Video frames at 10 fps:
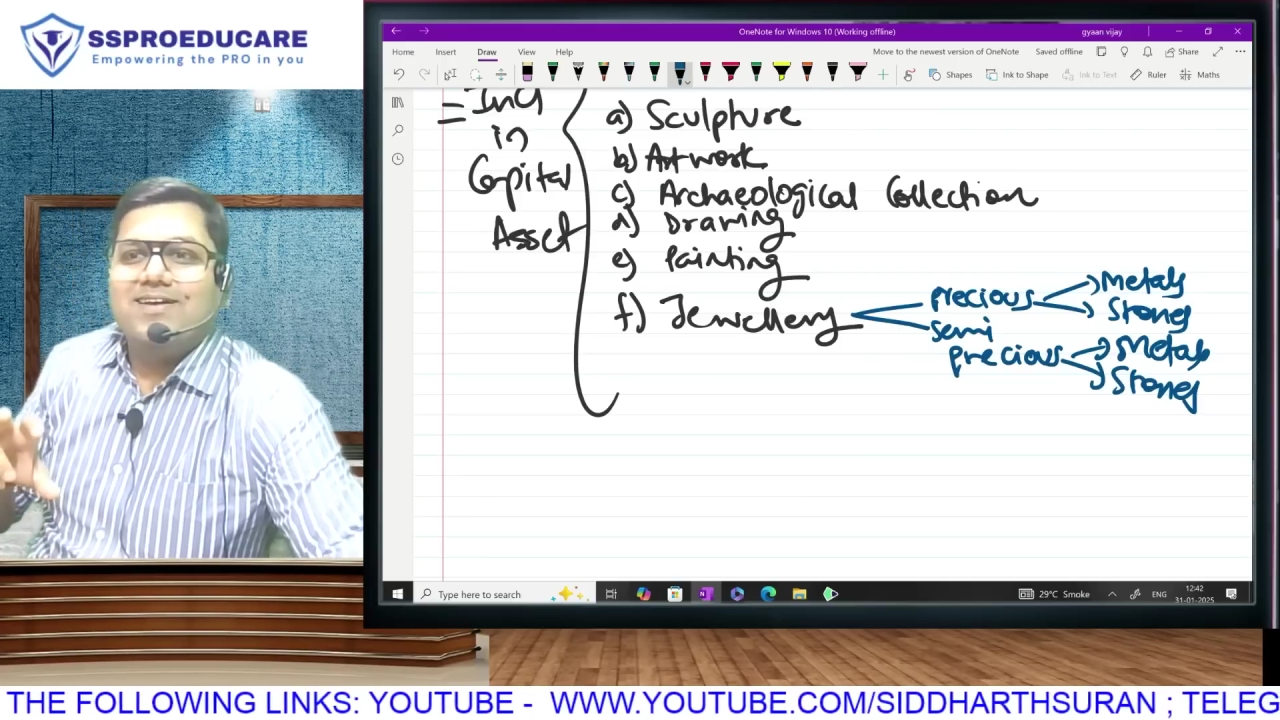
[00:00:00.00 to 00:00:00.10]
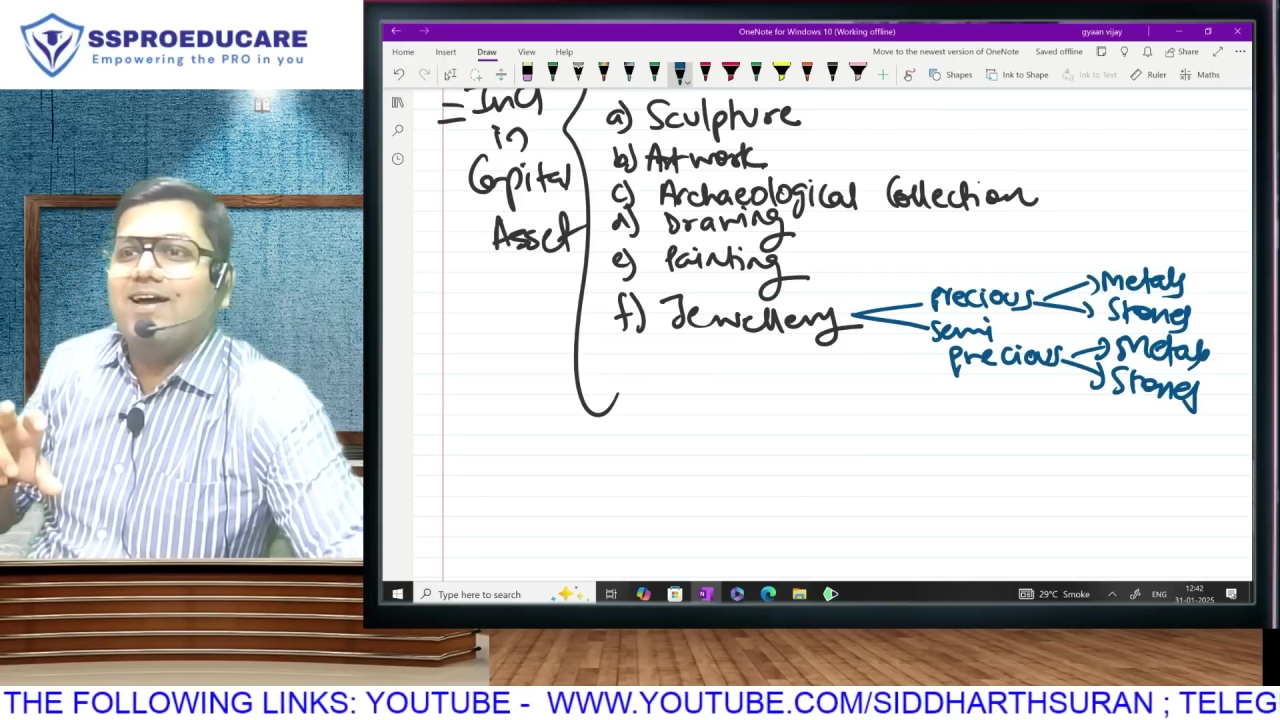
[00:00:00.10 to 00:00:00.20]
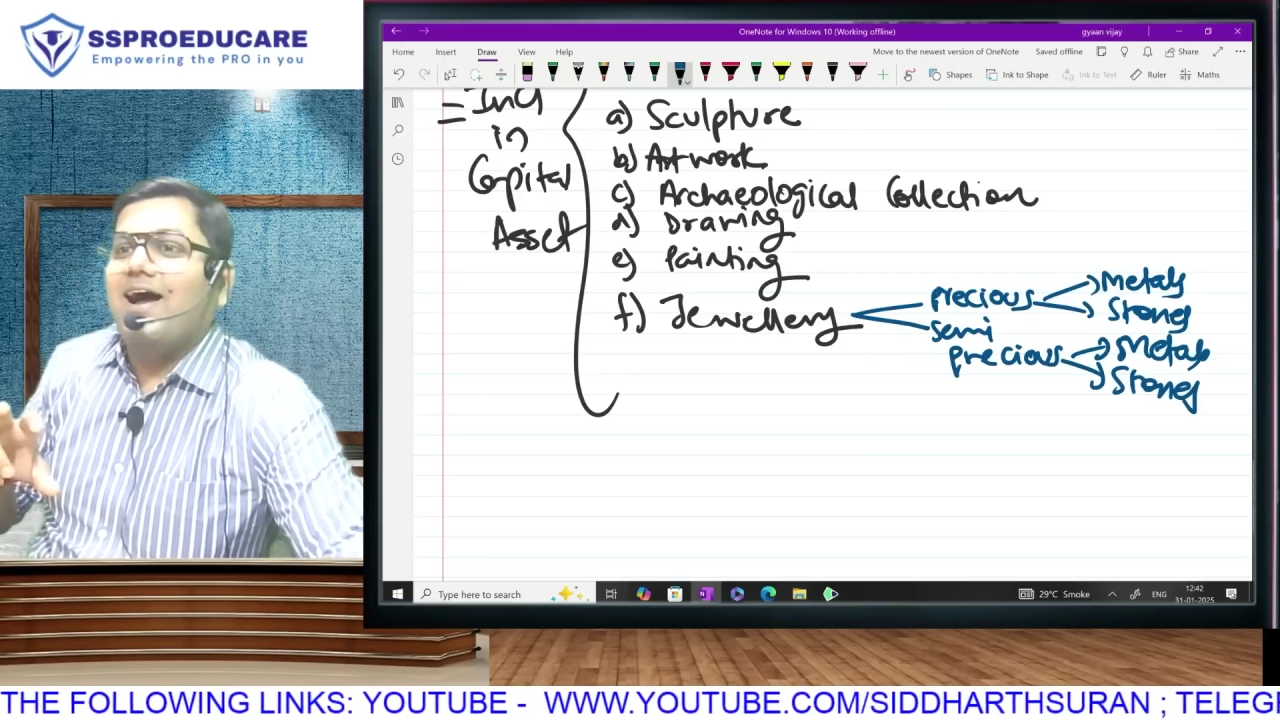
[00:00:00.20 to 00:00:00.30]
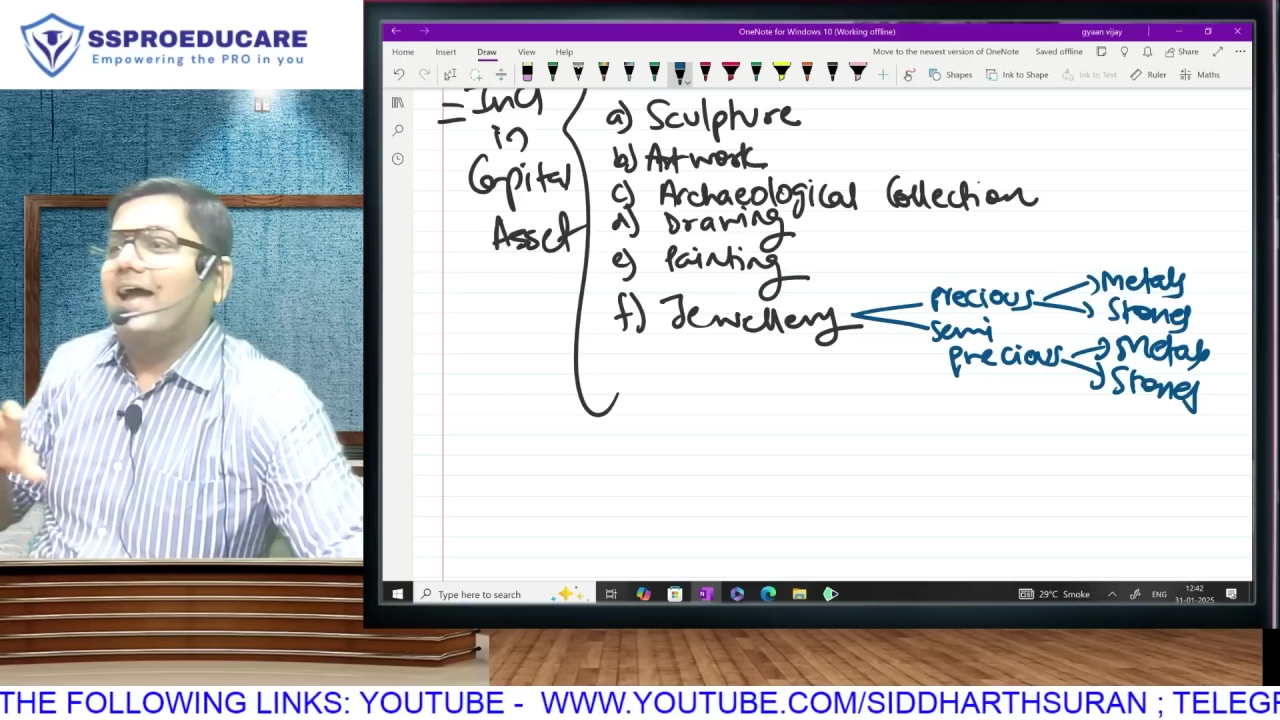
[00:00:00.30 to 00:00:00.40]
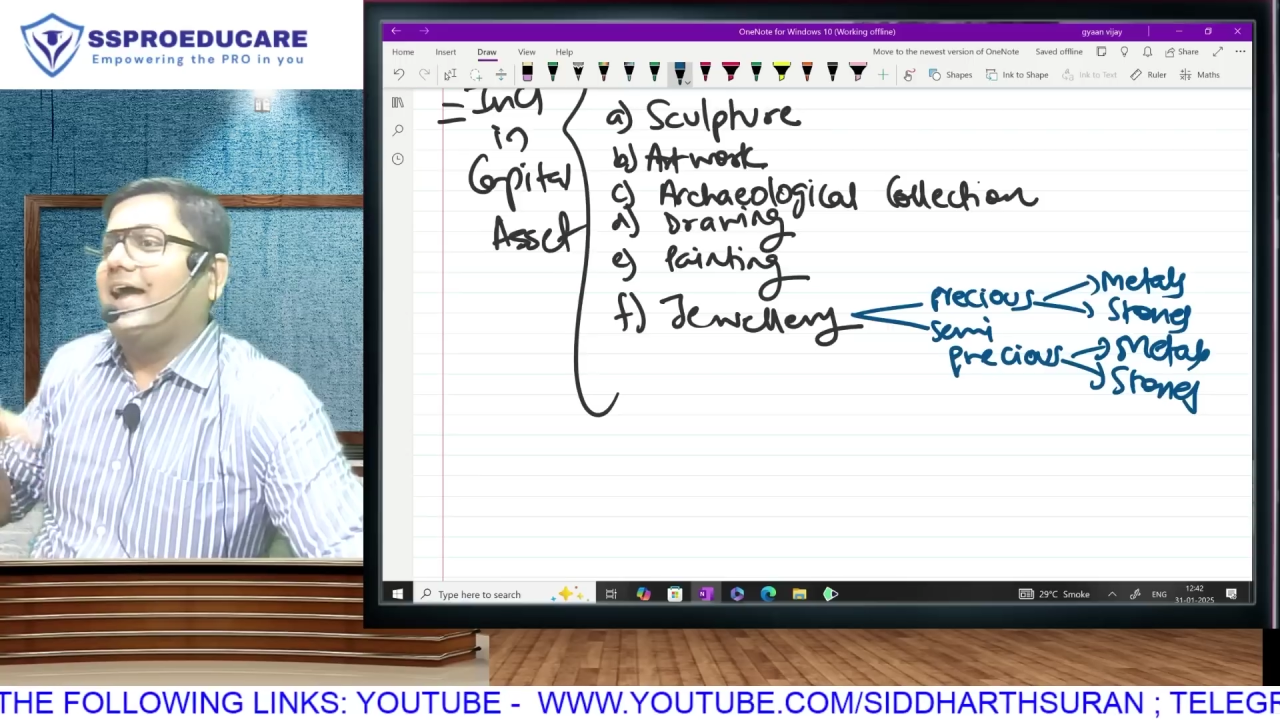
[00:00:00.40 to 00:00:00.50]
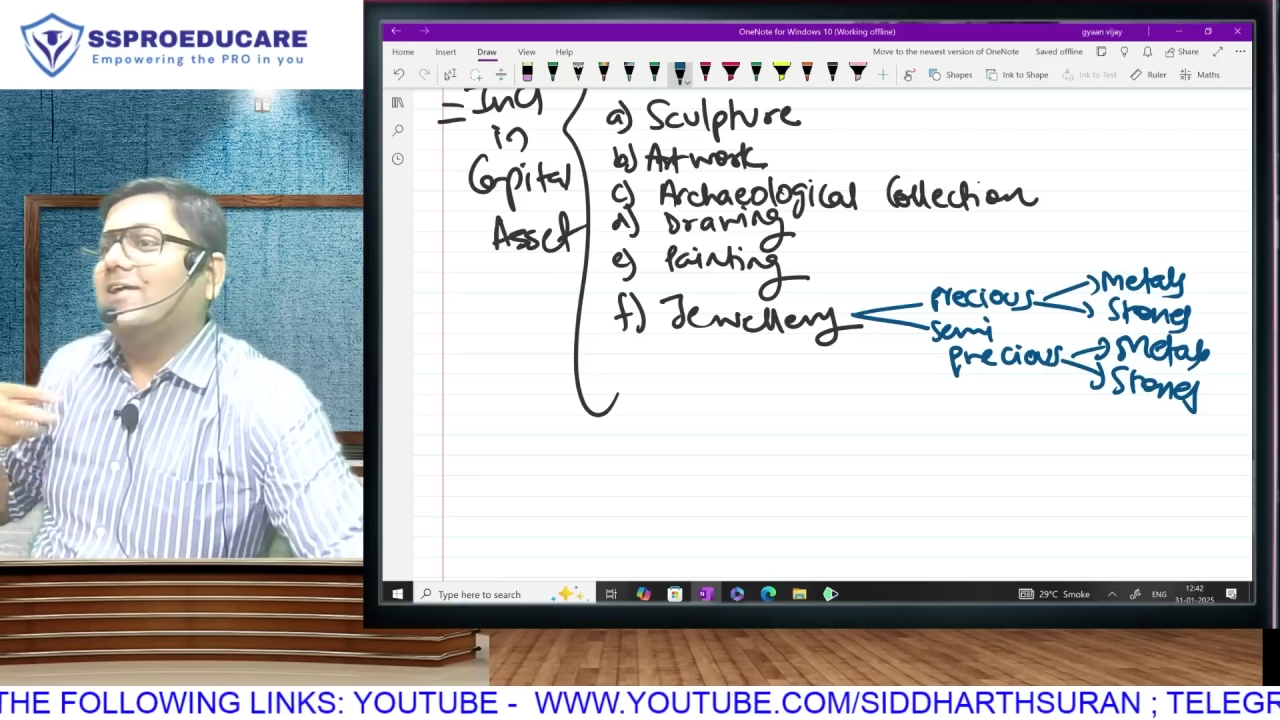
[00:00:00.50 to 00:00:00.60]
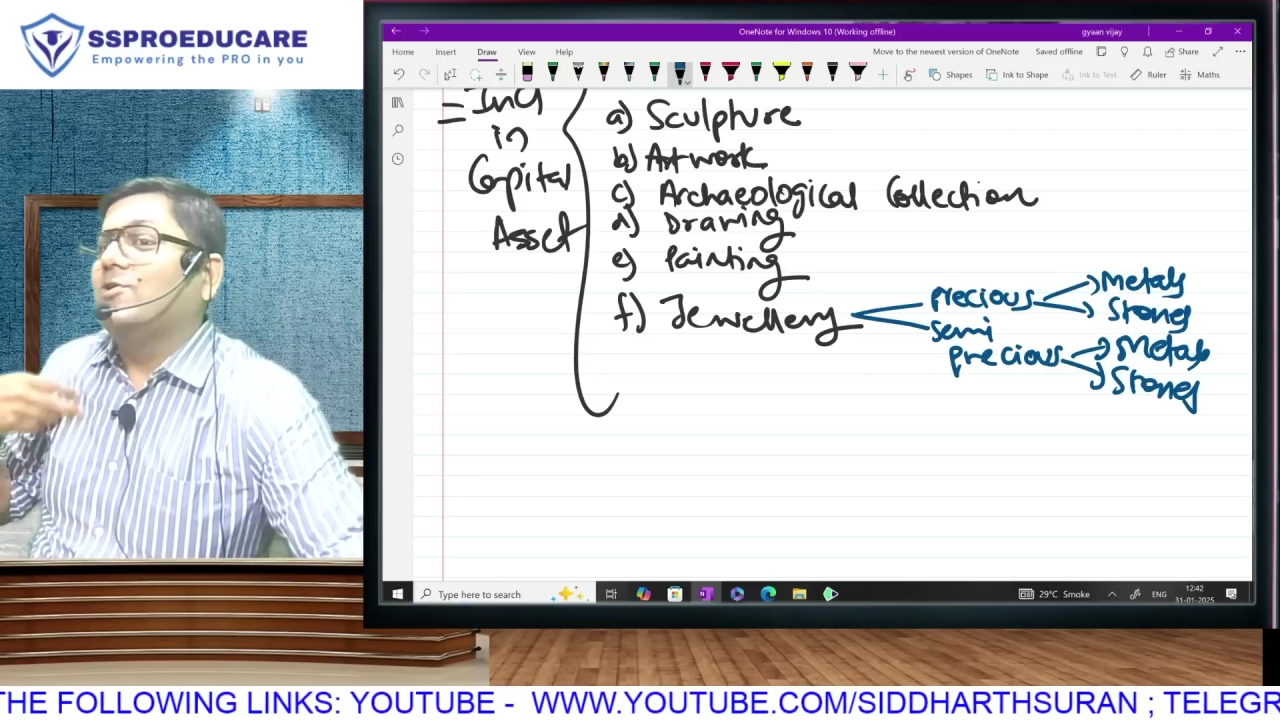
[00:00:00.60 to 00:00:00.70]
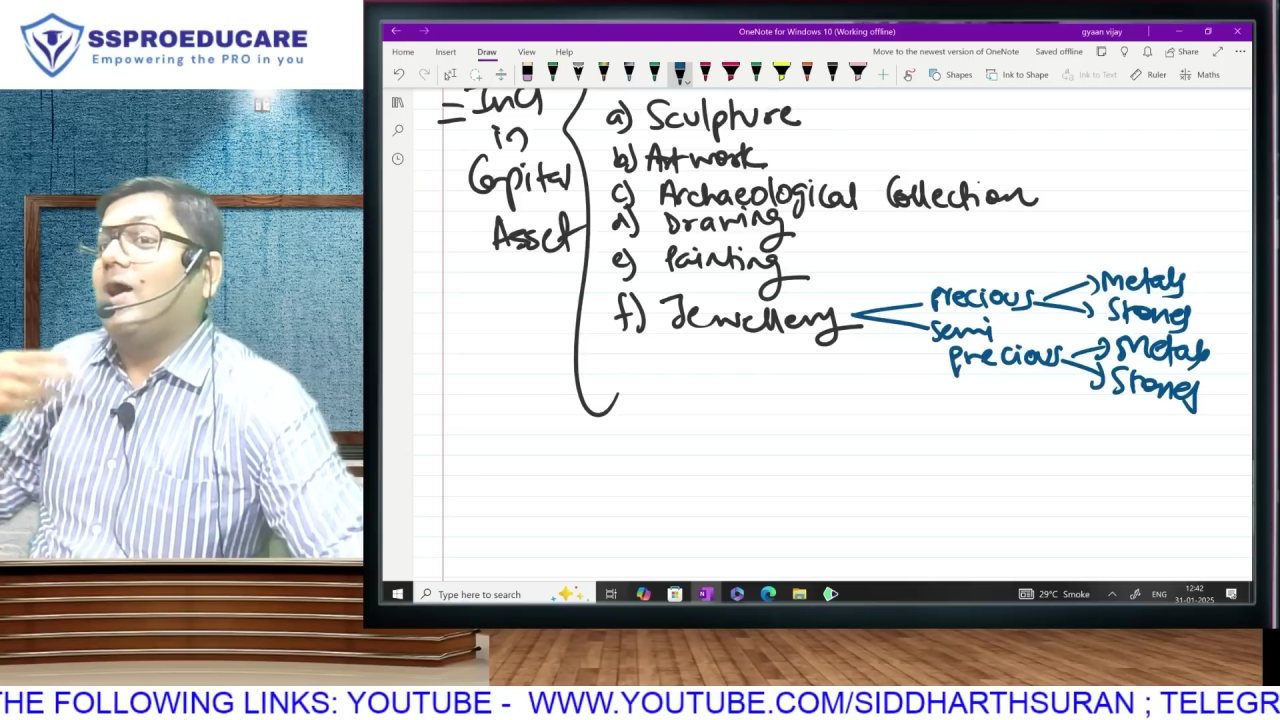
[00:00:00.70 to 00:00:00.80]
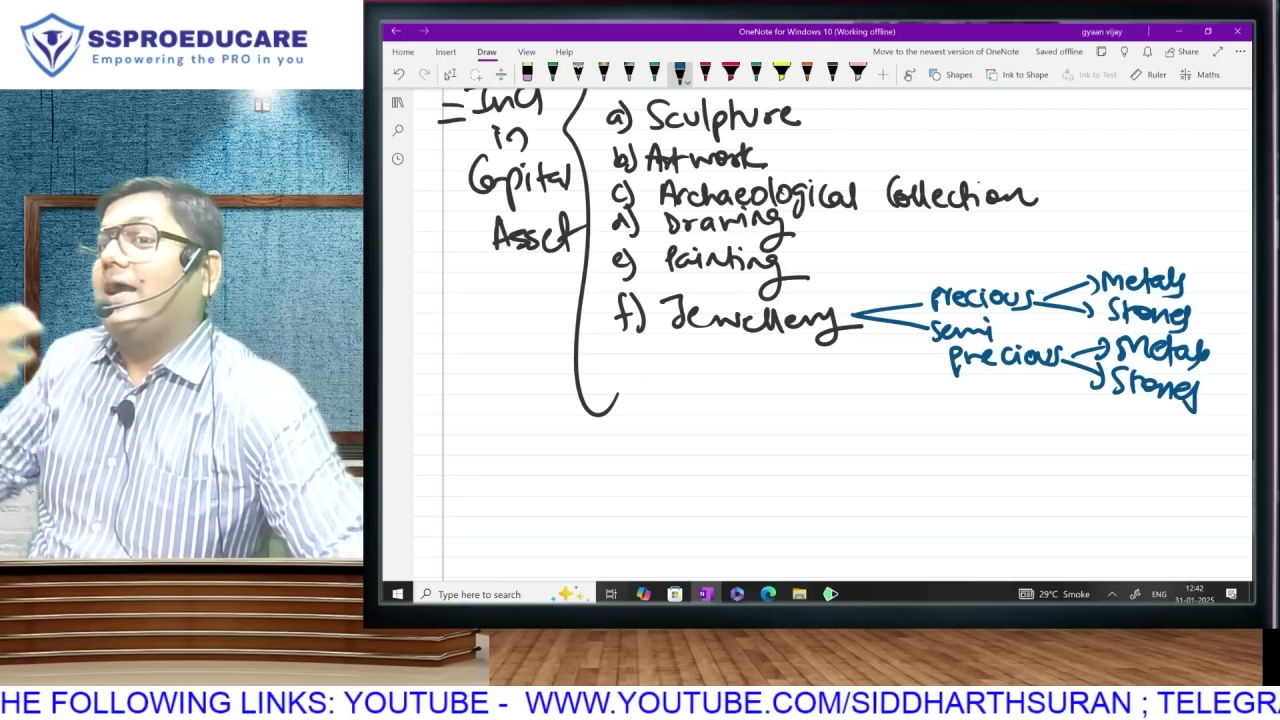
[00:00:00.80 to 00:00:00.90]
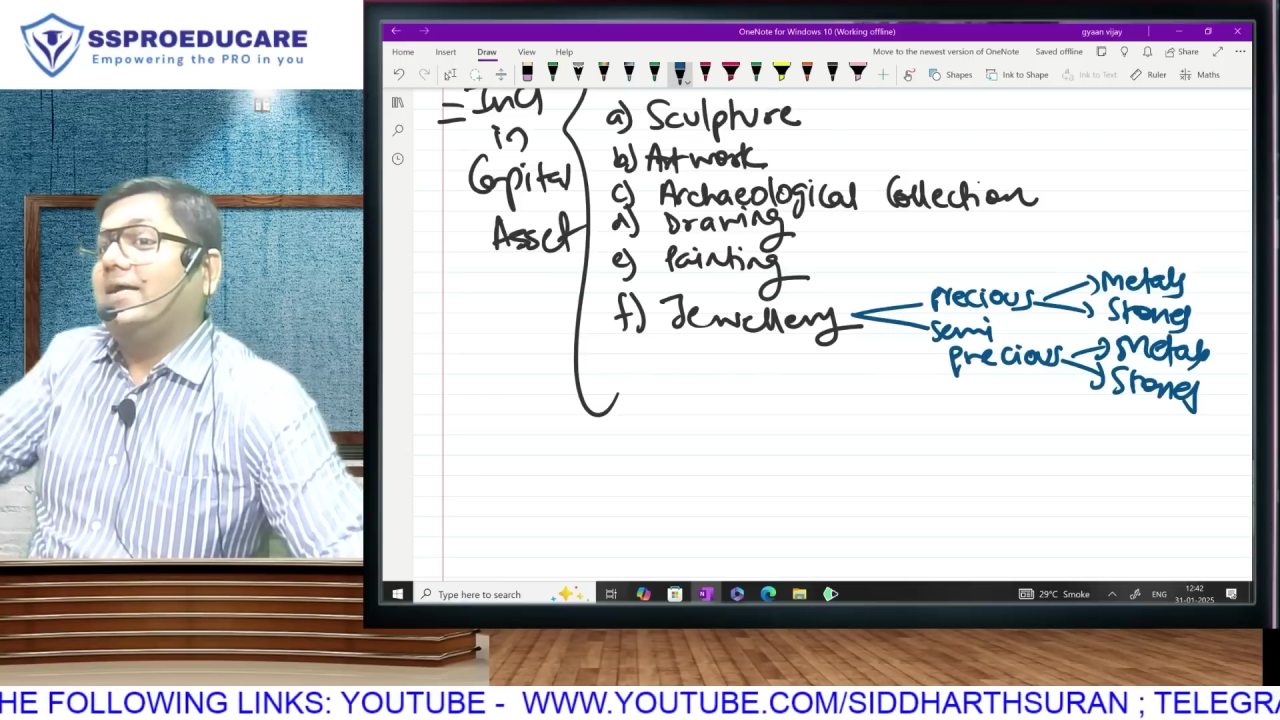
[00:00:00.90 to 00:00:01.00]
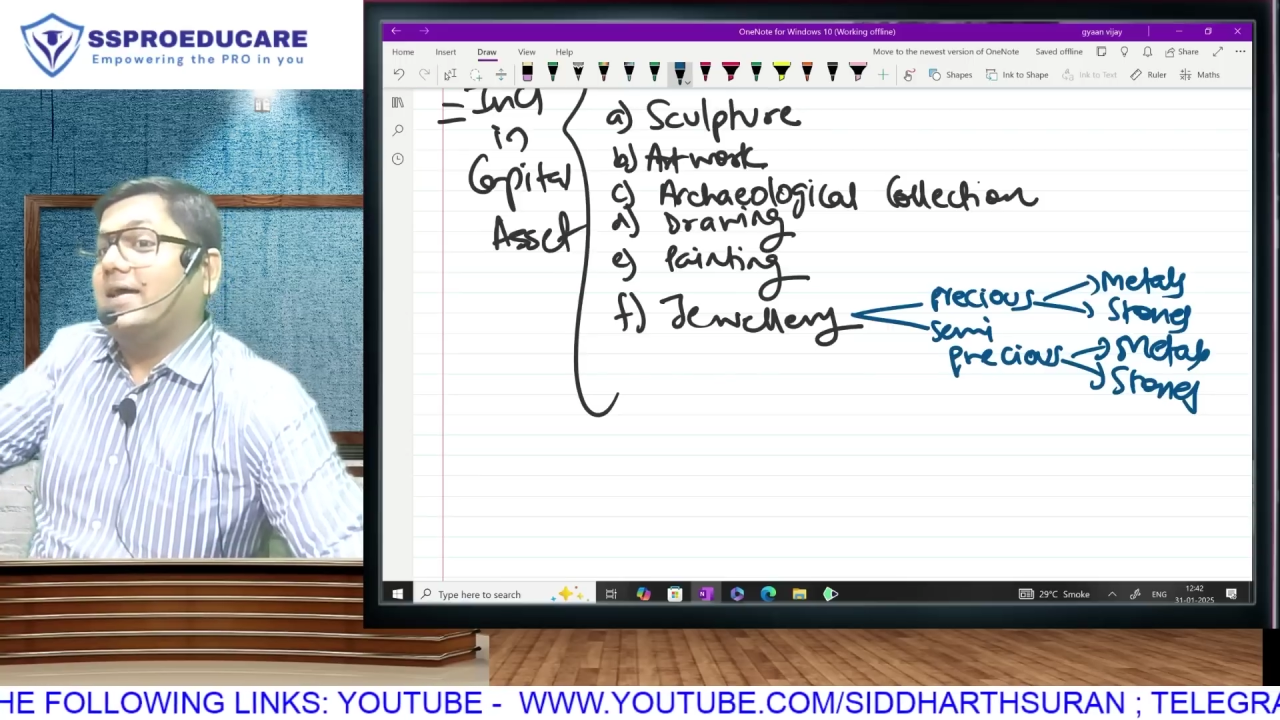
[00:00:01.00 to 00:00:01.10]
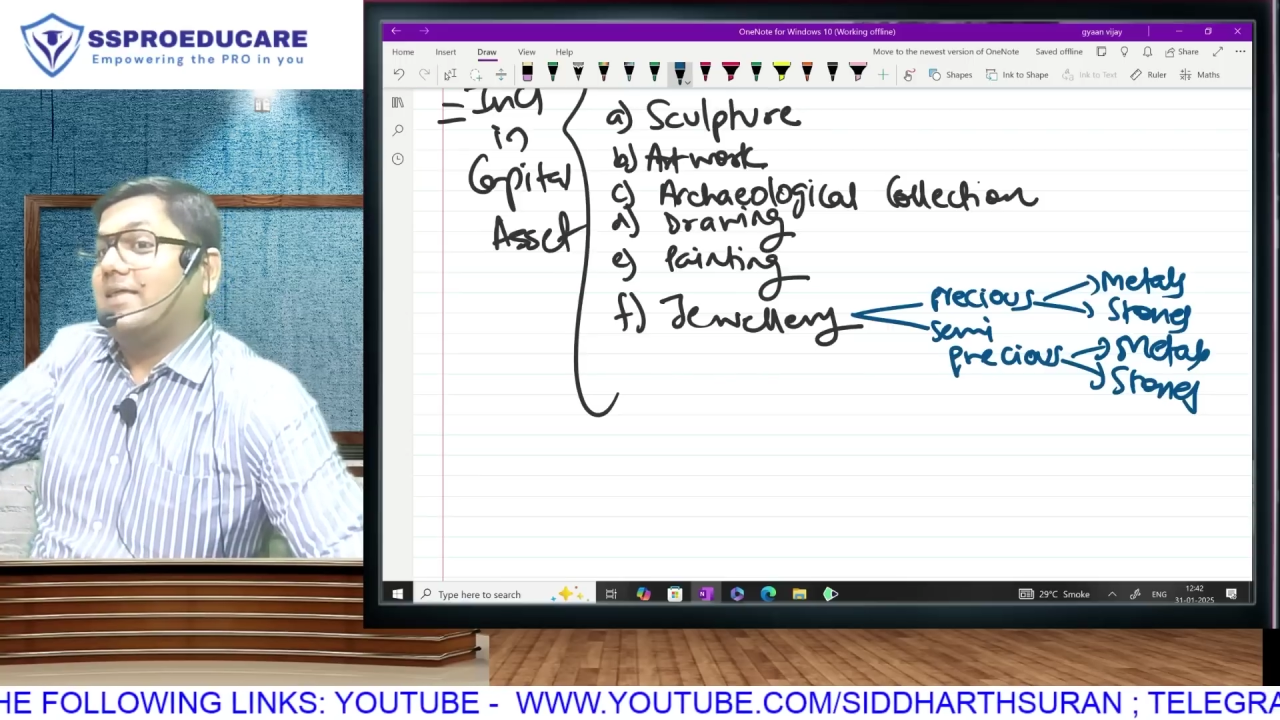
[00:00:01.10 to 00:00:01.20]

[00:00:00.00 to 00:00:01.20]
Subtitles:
I had no idea